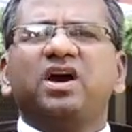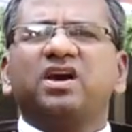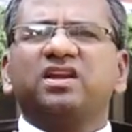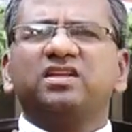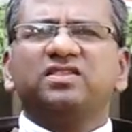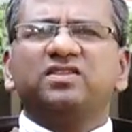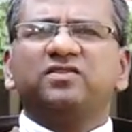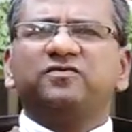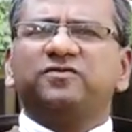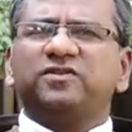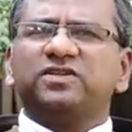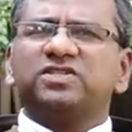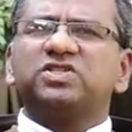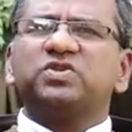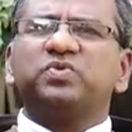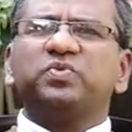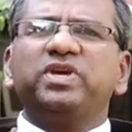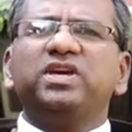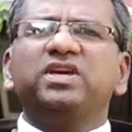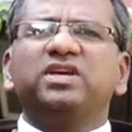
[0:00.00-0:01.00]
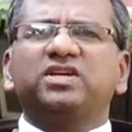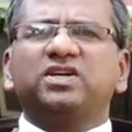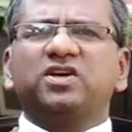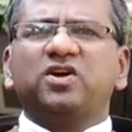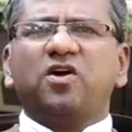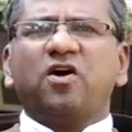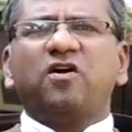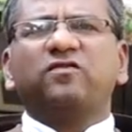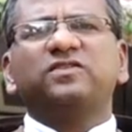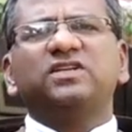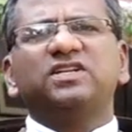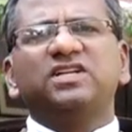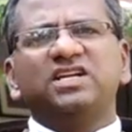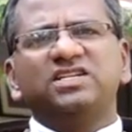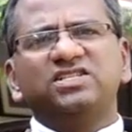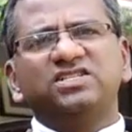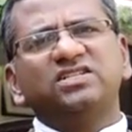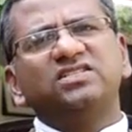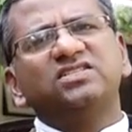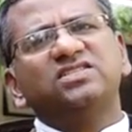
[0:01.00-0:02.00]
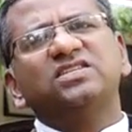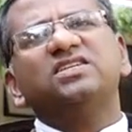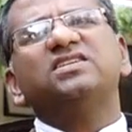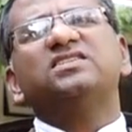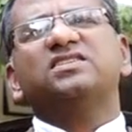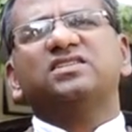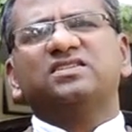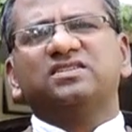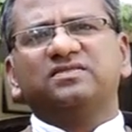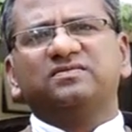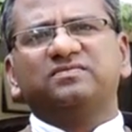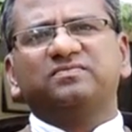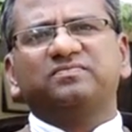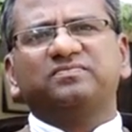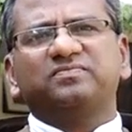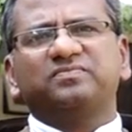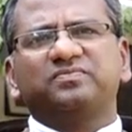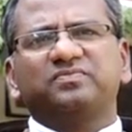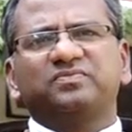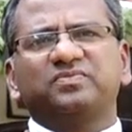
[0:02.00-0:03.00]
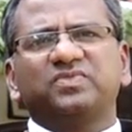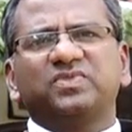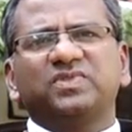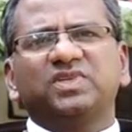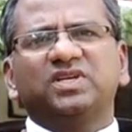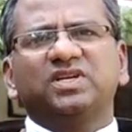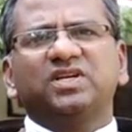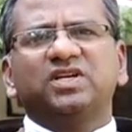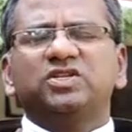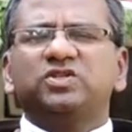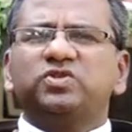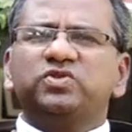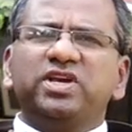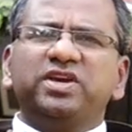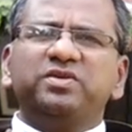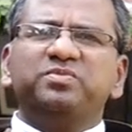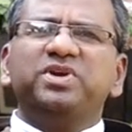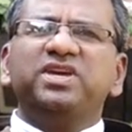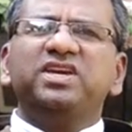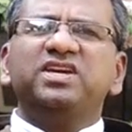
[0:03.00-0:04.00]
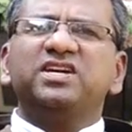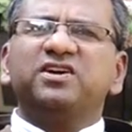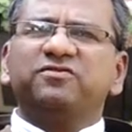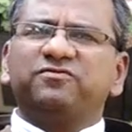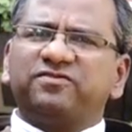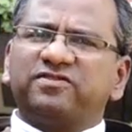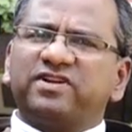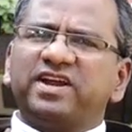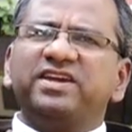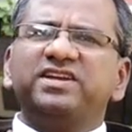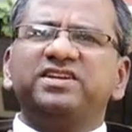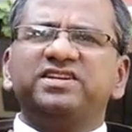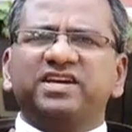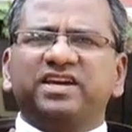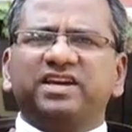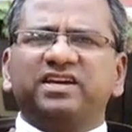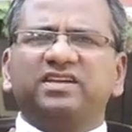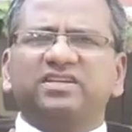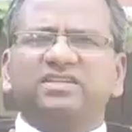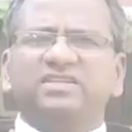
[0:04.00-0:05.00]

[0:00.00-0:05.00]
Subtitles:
are in the first week of the Lenten season. Today being a Friday